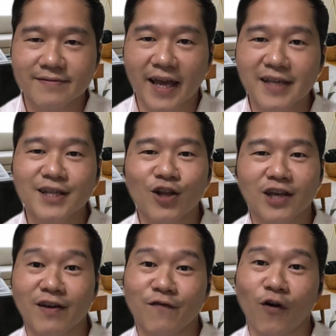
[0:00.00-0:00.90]
Thanks a lot,
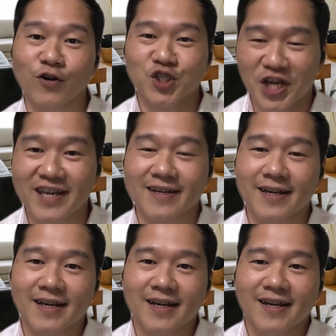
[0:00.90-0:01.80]
Kay, for sharing.
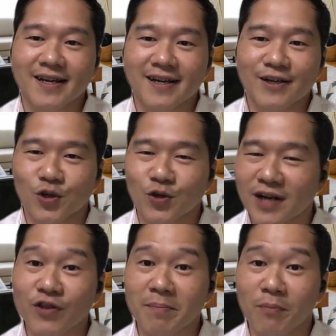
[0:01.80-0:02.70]
So
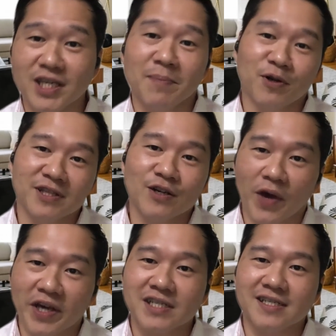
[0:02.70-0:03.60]
now the most important
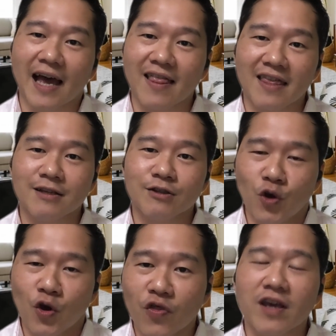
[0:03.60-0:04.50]
question is, do
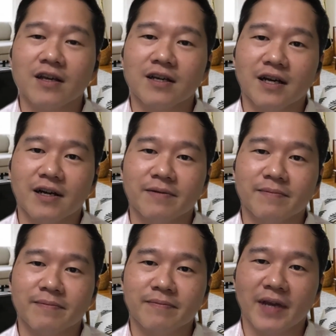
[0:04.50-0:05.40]
you think
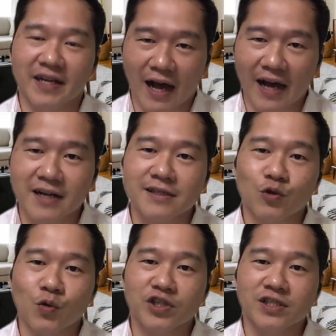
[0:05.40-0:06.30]
in the current
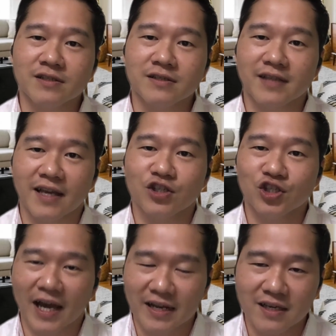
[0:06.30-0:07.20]
situation, then
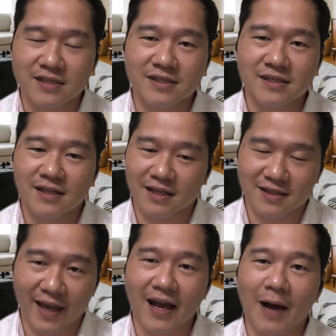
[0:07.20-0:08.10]
the
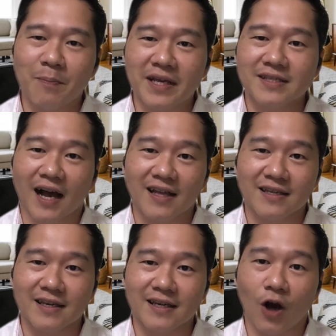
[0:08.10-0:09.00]
tech companies are
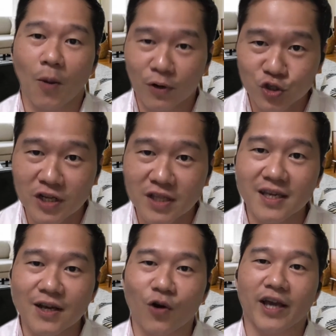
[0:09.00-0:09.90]
the
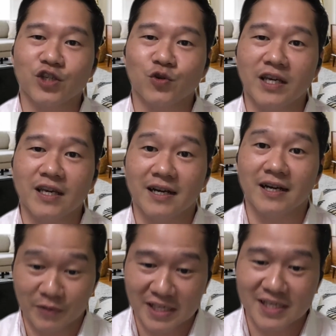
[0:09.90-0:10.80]
opportunity or actually
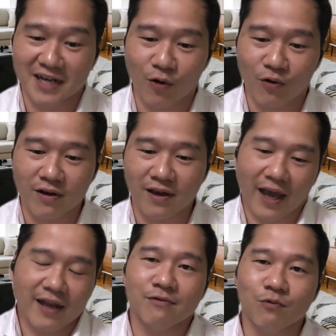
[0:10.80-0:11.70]
a risk now?
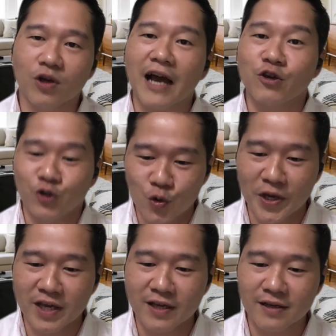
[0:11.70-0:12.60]
And what are you
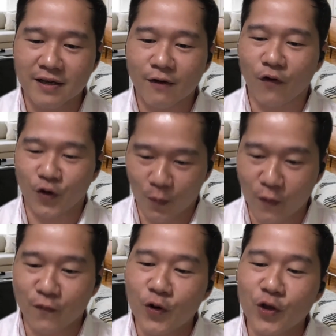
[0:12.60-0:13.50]
doing for your
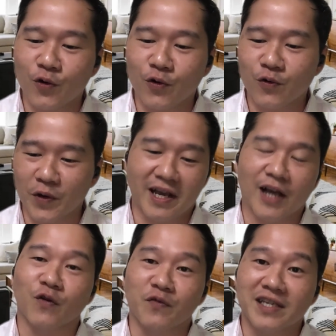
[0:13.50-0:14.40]
portfolio with
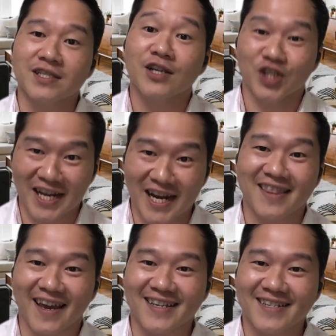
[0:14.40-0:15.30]
regards of this China
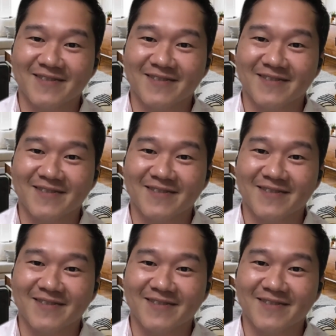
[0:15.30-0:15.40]
tech?